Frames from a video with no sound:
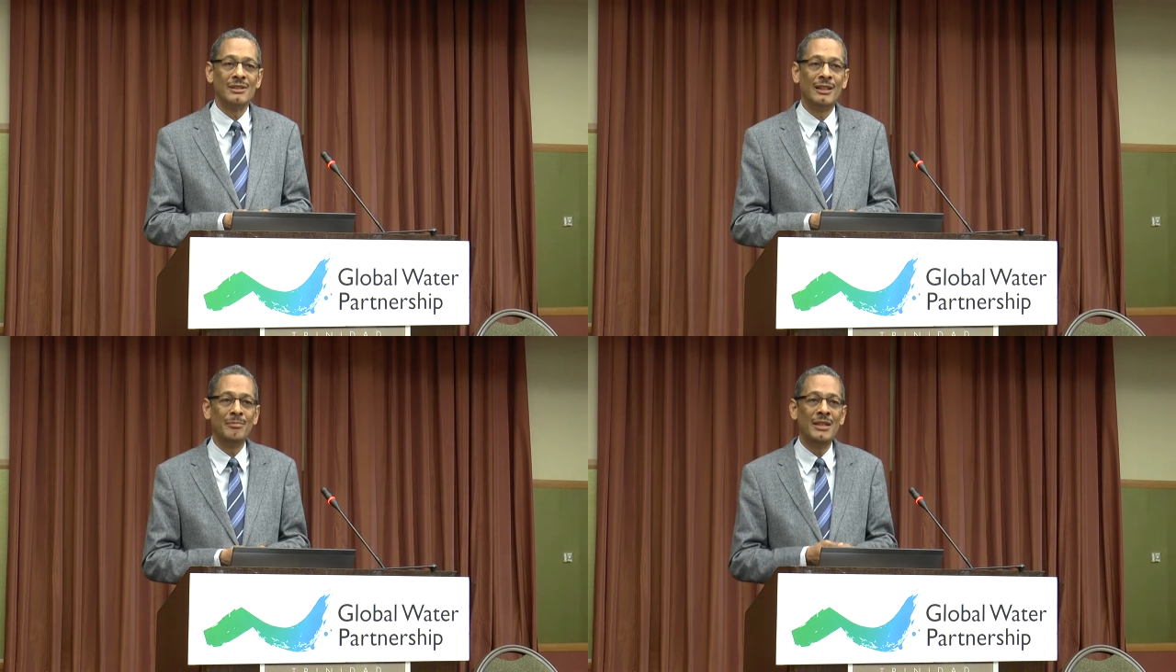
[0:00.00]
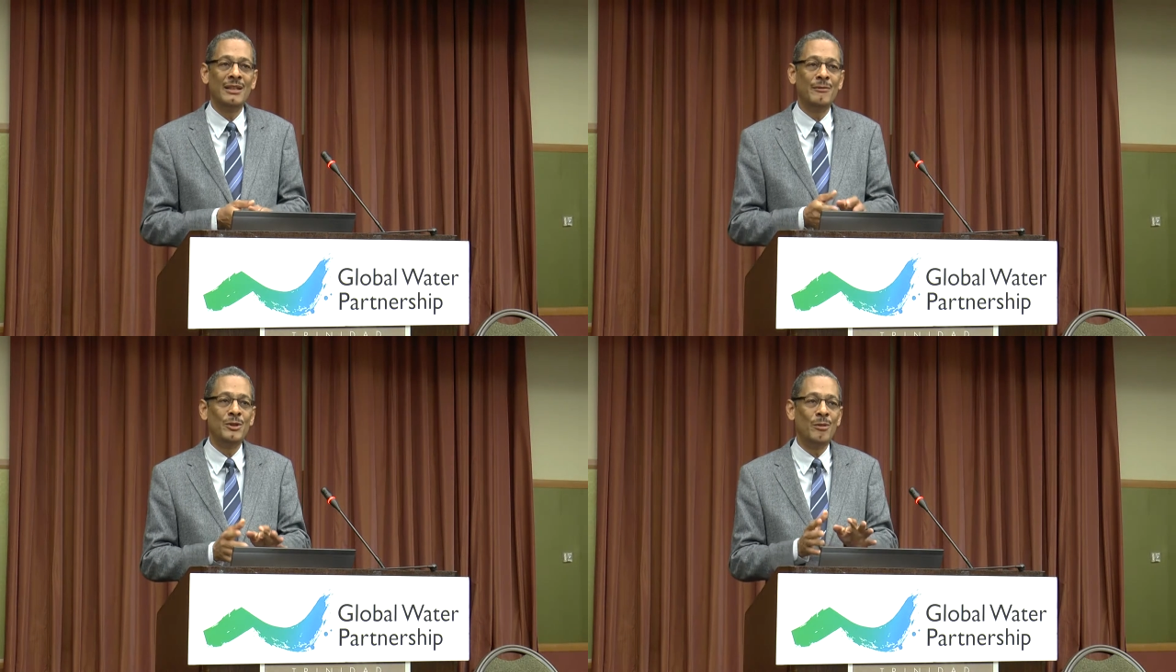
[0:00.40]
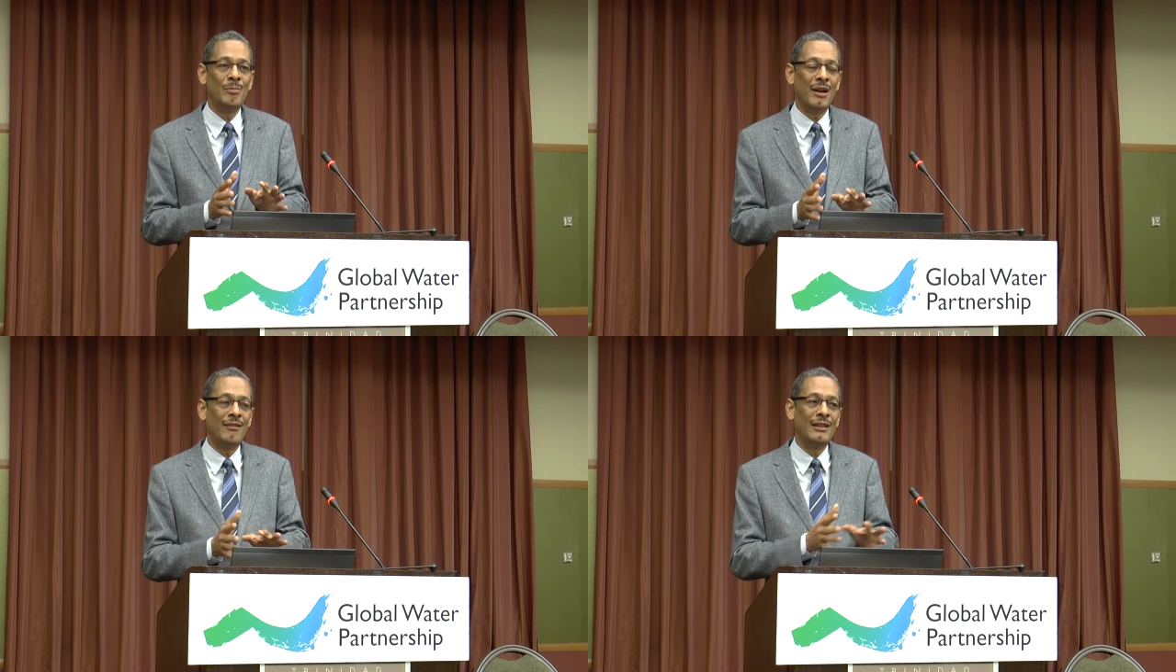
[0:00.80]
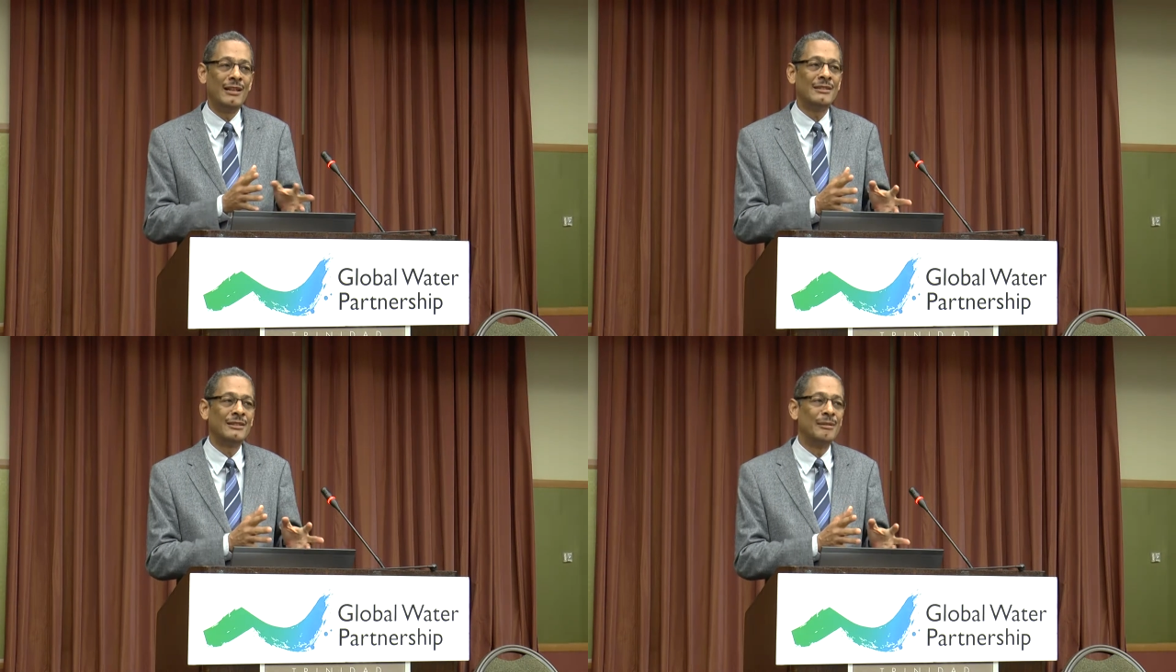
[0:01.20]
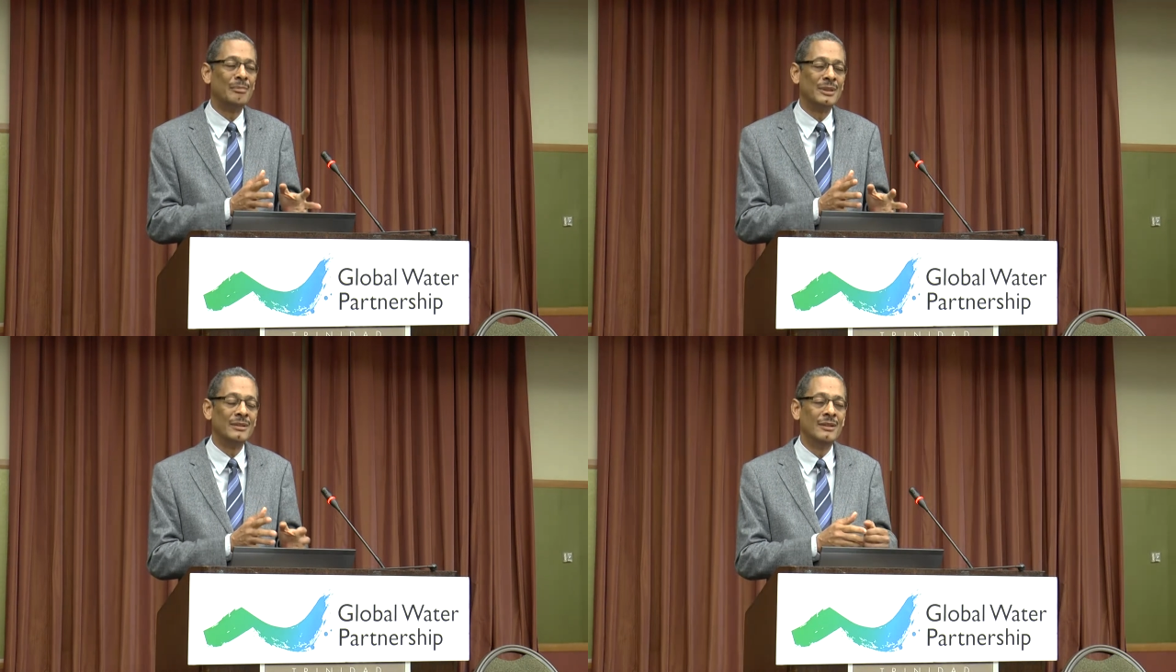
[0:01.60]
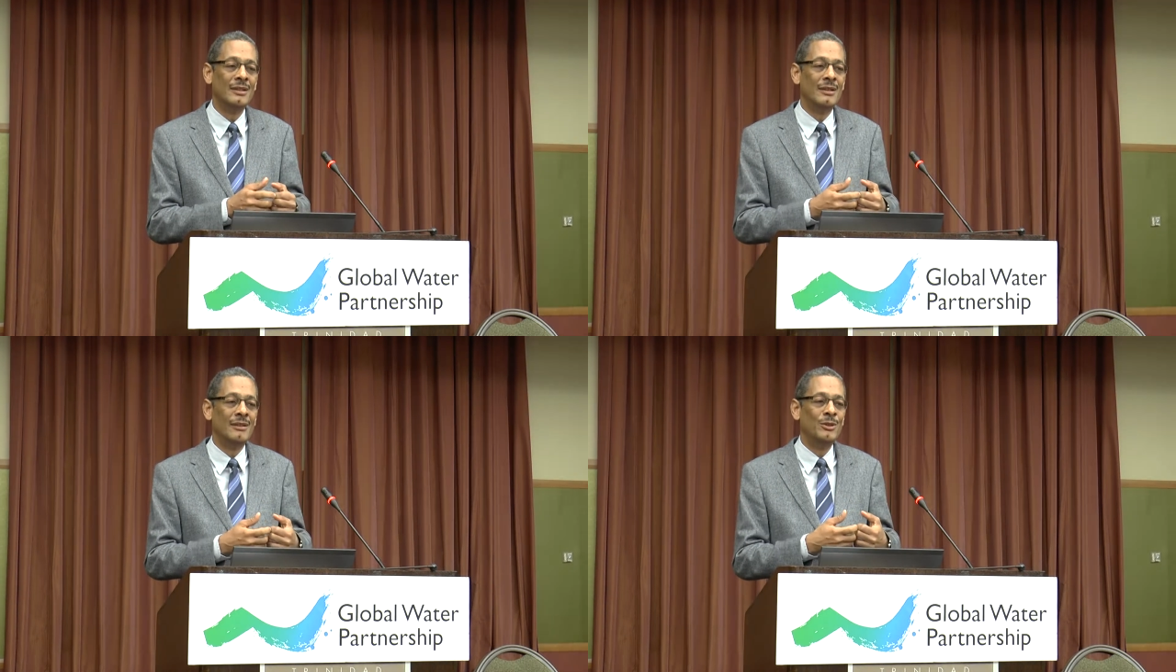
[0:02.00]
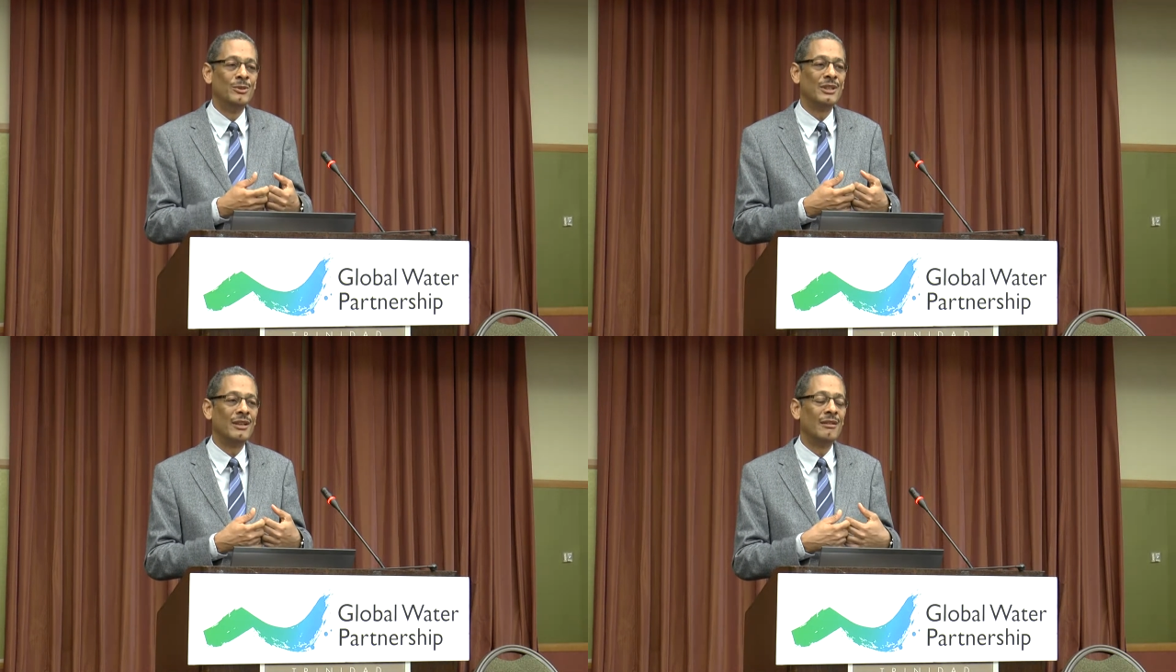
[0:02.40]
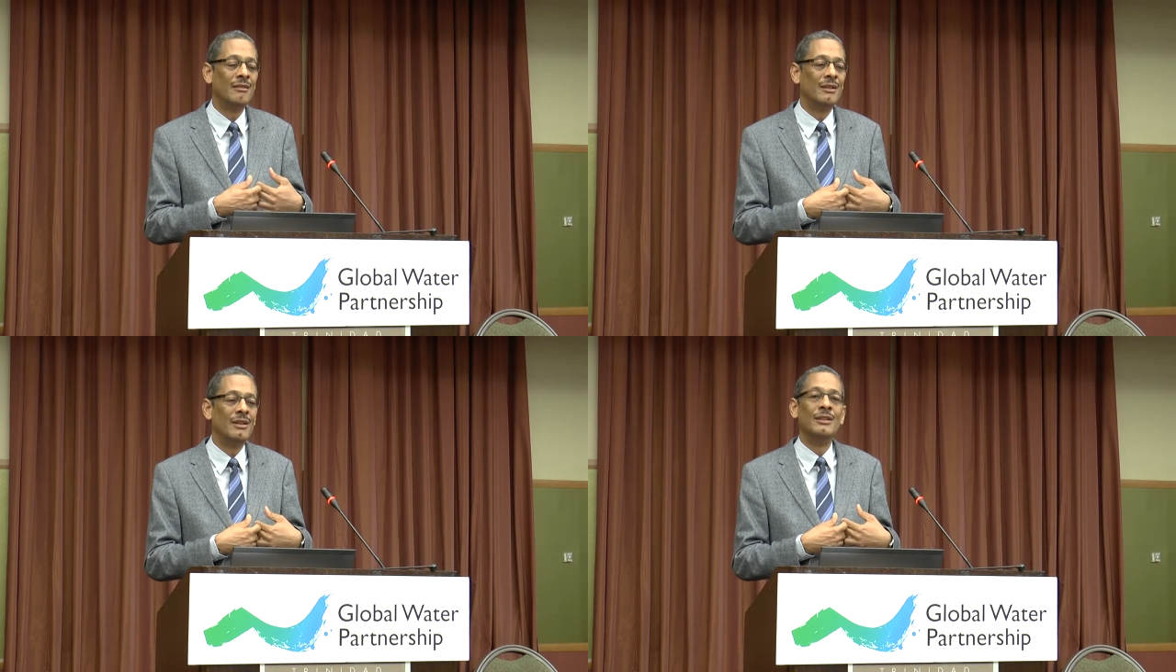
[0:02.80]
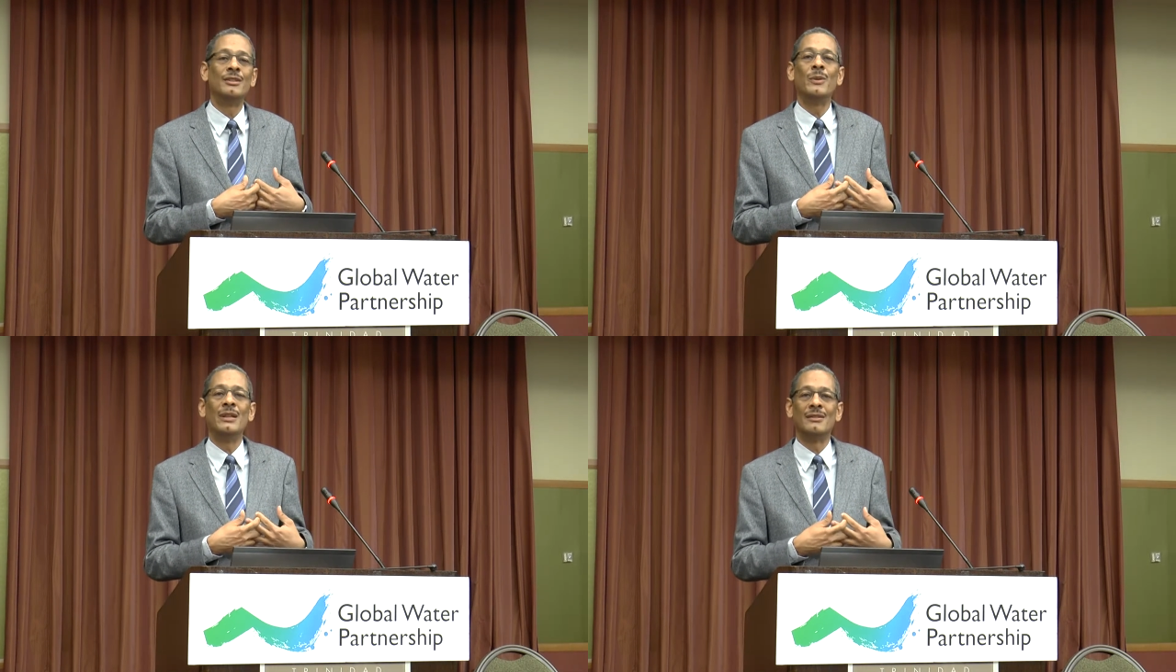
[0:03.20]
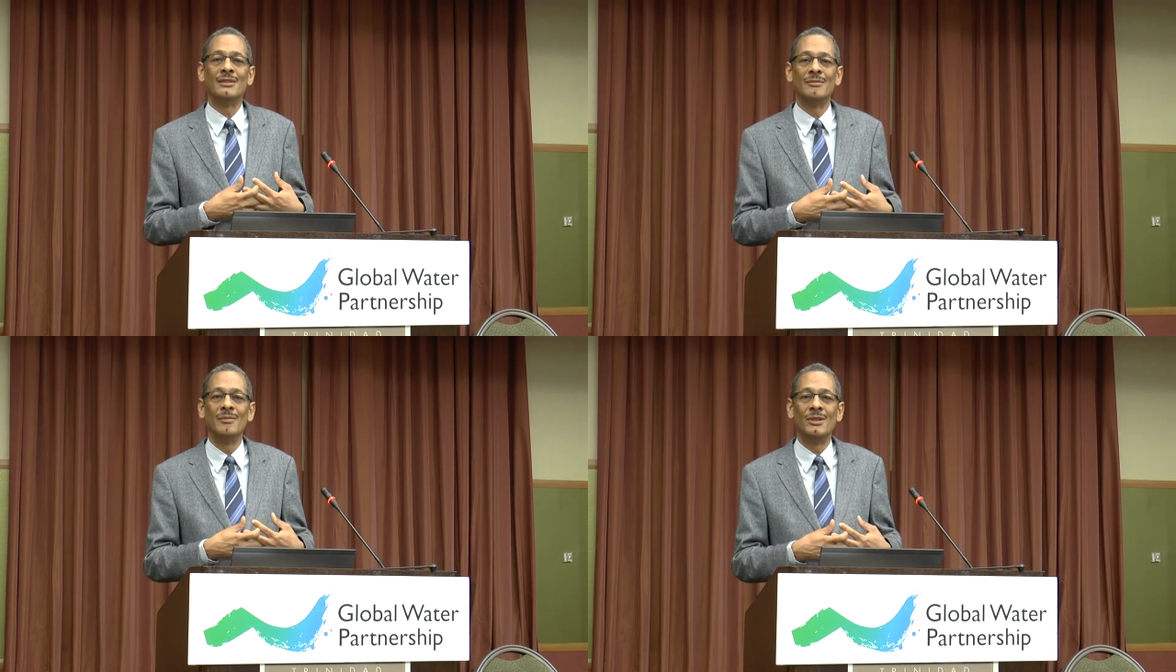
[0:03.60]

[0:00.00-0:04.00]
And let me give you a parallel example using earthquakes,